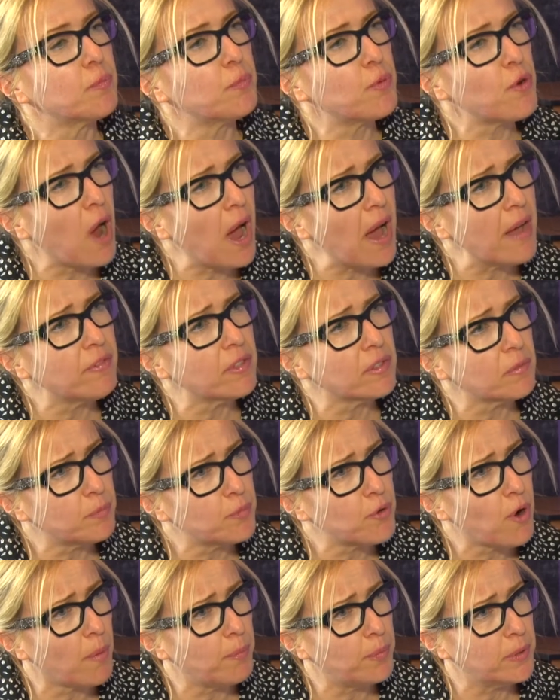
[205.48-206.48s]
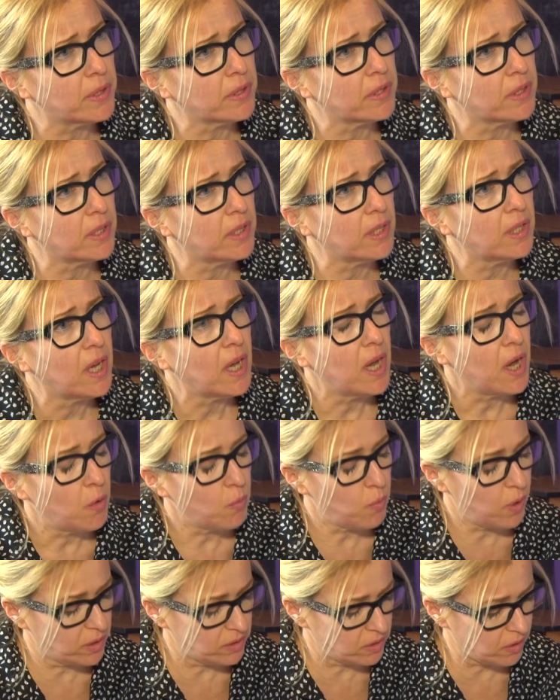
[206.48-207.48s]
private property
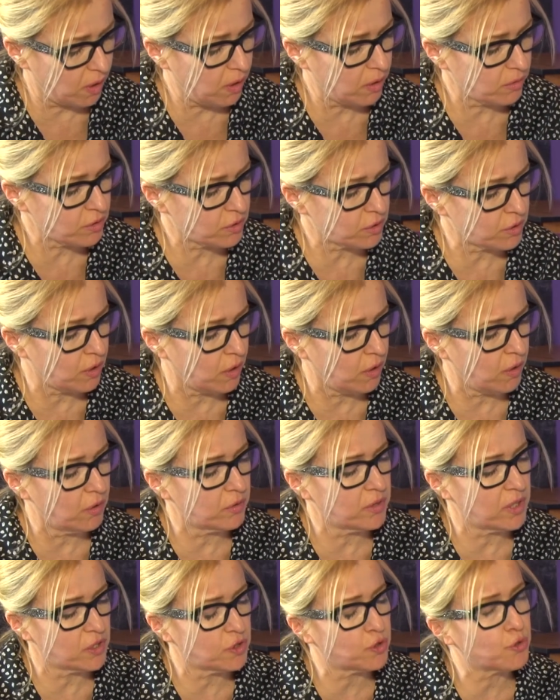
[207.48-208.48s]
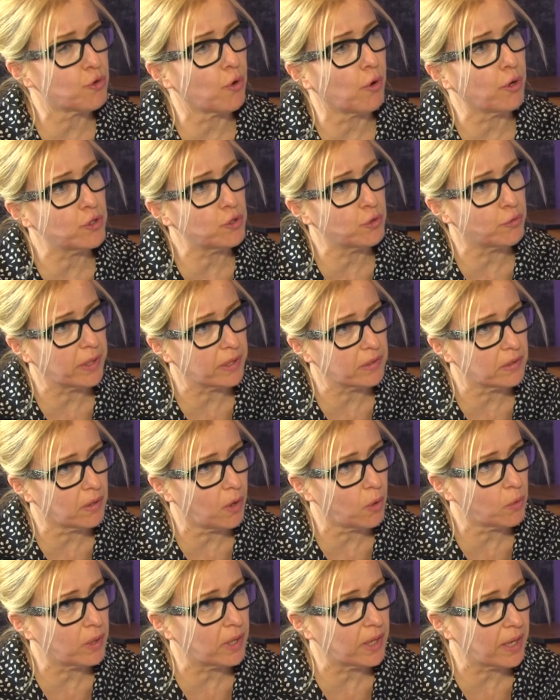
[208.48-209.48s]
was also destroyed during the
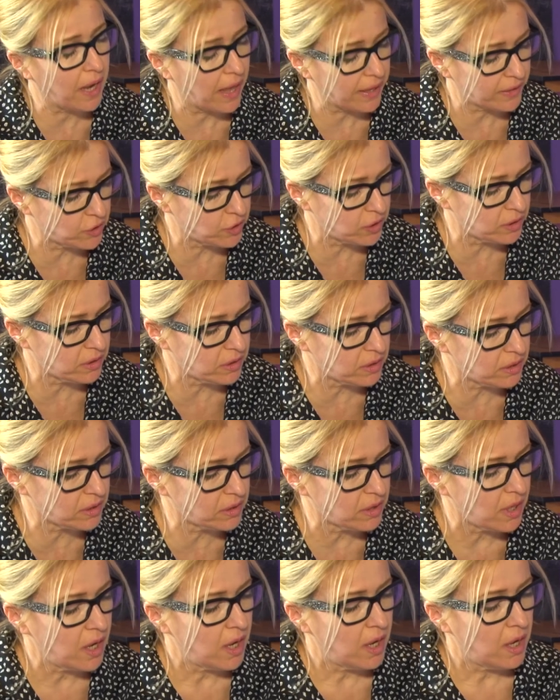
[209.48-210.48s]
local elections.